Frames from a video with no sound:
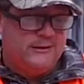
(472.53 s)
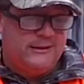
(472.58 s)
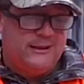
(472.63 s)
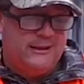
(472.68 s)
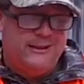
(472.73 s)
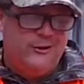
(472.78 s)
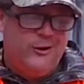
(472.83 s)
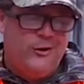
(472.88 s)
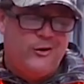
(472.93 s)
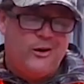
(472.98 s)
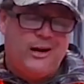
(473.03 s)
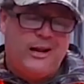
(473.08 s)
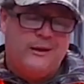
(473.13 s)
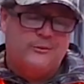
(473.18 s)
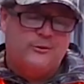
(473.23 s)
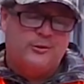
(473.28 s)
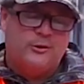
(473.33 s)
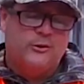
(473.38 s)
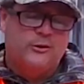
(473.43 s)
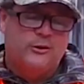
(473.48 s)
He don't
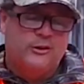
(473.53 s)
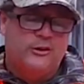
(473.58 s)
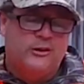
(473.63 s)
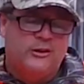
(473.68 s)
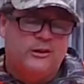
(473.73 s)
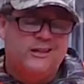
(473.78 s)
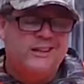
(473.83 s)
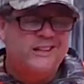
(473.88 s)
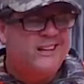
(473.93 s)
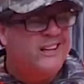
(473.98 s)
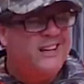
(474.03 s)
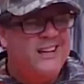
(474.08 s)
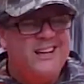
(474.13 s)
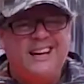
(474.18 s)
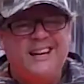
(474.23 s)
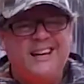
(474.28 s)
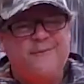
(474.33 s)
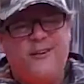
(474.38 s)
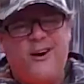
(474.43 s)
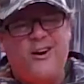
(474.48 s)
climb so good, he
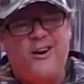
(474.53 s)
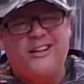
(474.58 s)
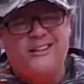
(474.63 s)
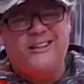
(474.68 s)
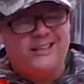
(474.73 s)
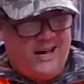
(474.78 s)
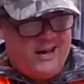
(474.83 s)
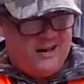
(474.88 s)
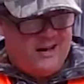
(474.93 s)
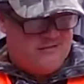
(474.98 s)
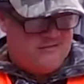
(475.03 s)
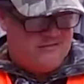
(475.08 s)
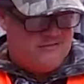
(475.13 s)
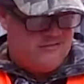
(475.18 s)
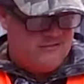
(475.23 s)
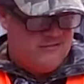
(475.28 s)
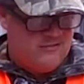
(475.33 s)
keep falling down.